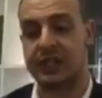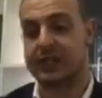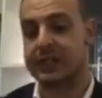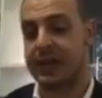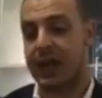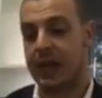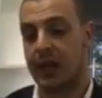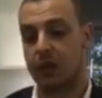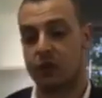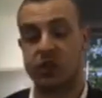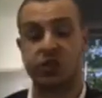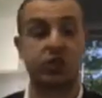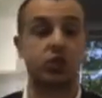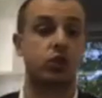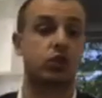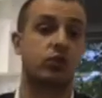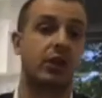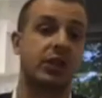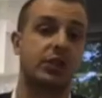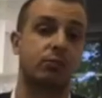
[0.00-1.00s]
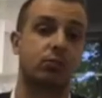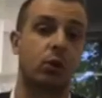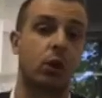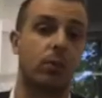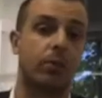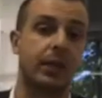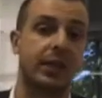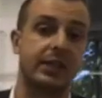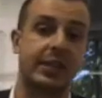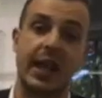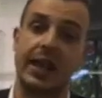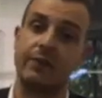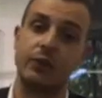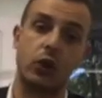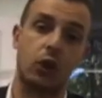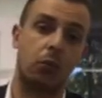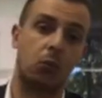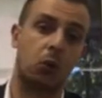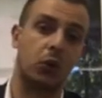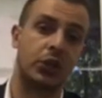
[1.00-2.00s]
sales, distressed properties, even
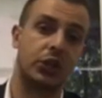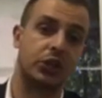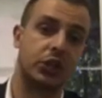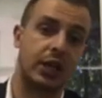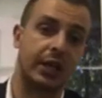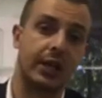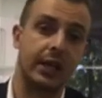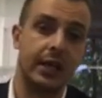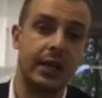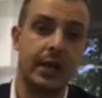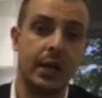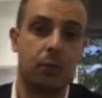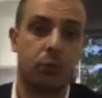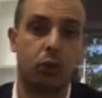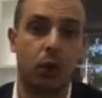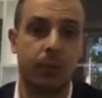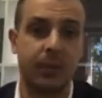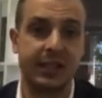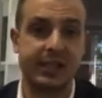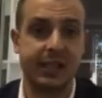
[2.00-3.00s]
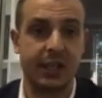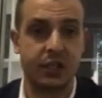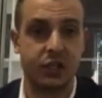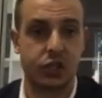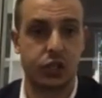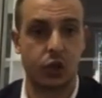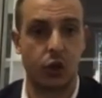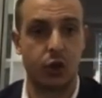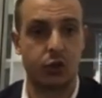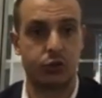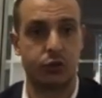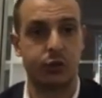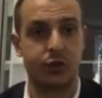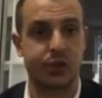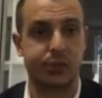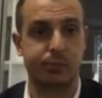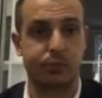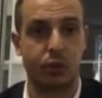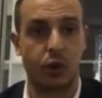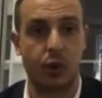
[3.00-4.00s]
not mortgagee, properties that are just going through this
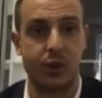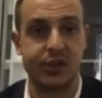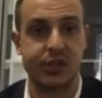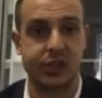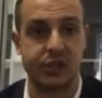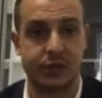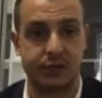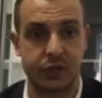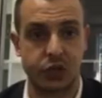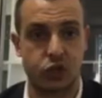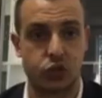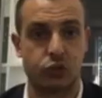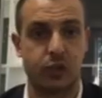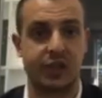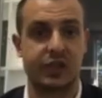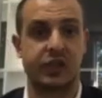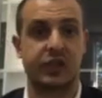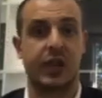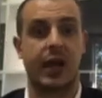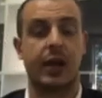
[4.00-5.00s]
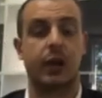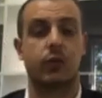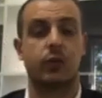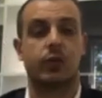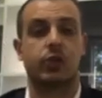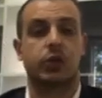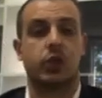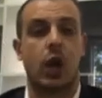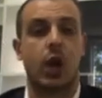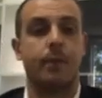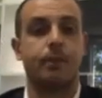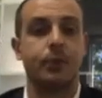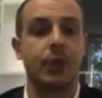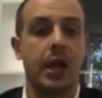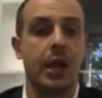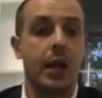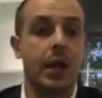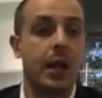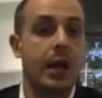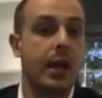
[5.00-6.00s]
process of distressed sales. So
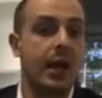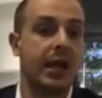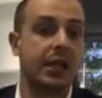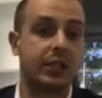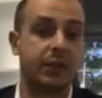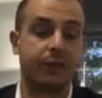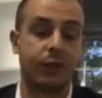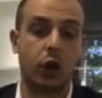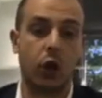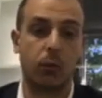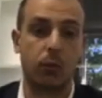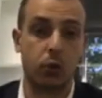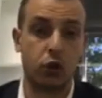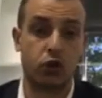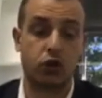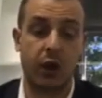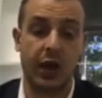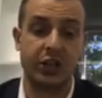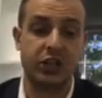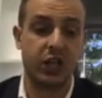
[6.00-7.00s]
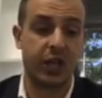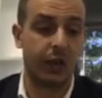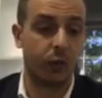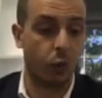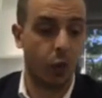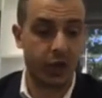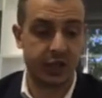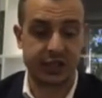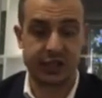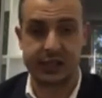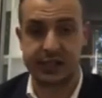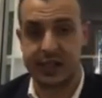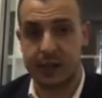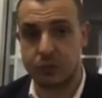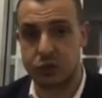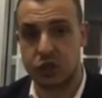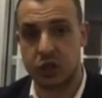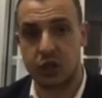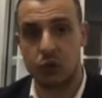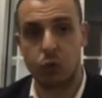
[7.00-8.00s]
it's a phenomenal strategy. It works
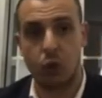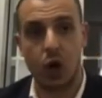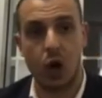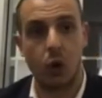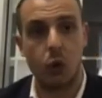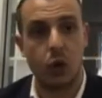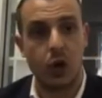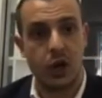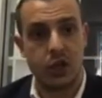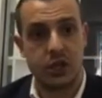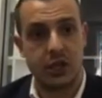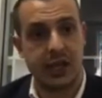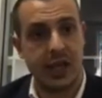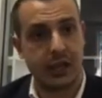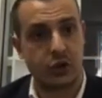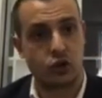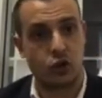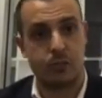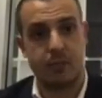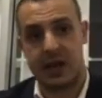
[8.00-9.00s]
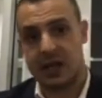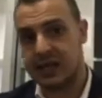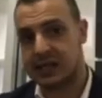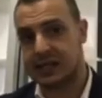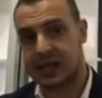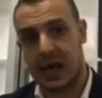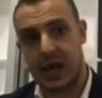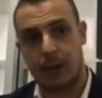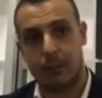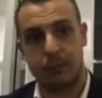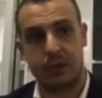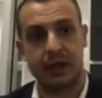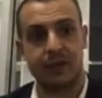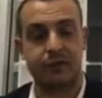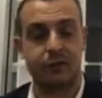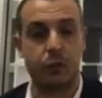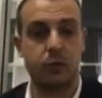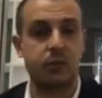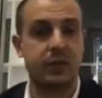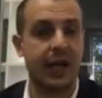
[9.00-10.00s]
exceptionally well. You get tremendous uplift
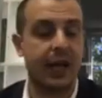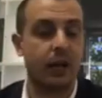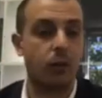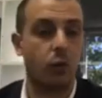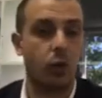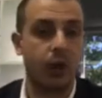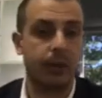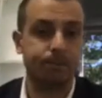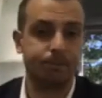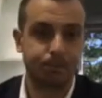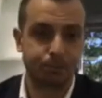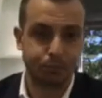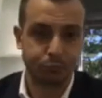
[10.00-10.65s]
from day one.